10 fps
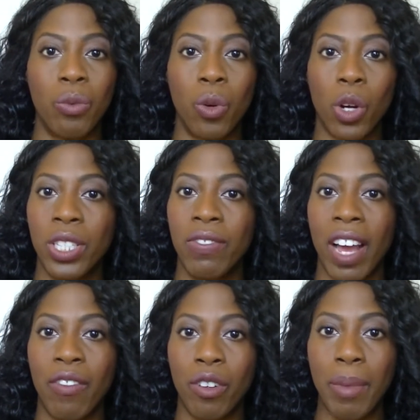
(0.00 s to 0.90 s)
words of
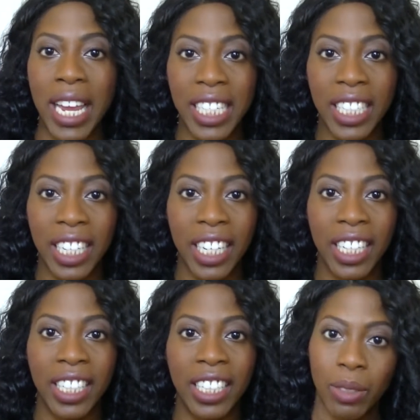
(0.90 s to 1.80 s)

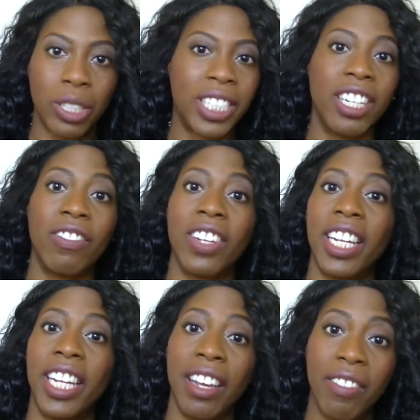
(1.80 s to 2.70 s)
affirmation, receiving
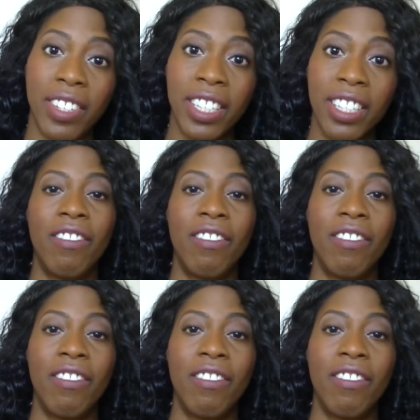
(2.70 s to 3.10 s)
gifts,